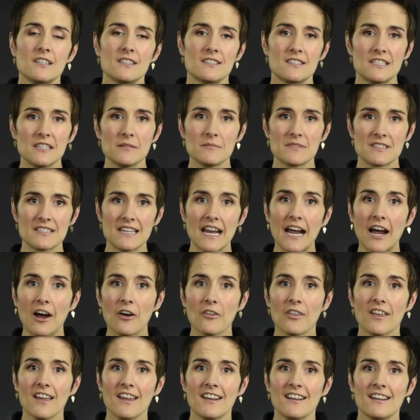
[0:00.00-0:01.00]
It seems
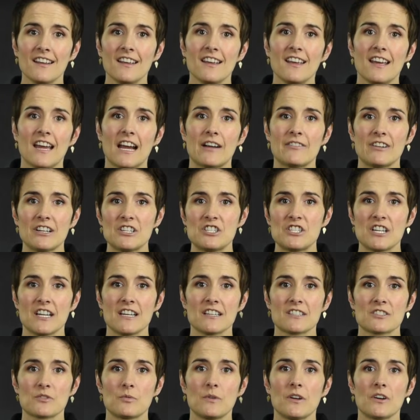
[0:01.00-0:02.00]
now that every
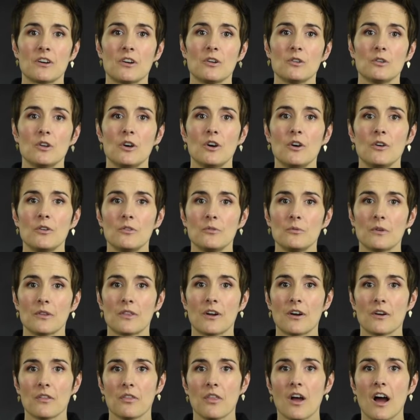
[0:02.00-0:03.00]
chance we are alone
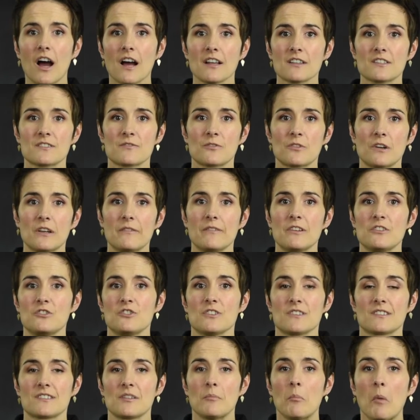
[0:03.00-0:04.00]
with our thoughts for even
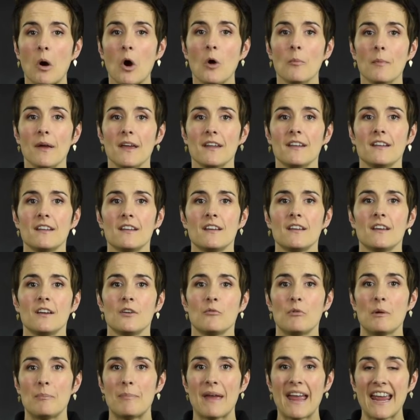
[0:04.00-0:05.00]
just a moment,
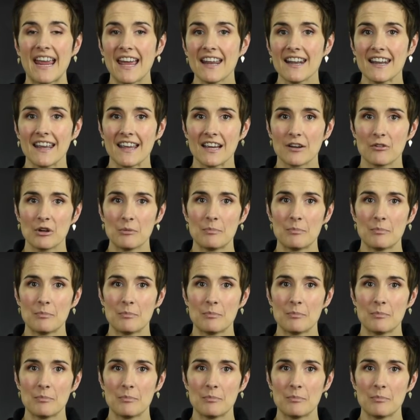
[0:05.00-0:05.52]
we panic.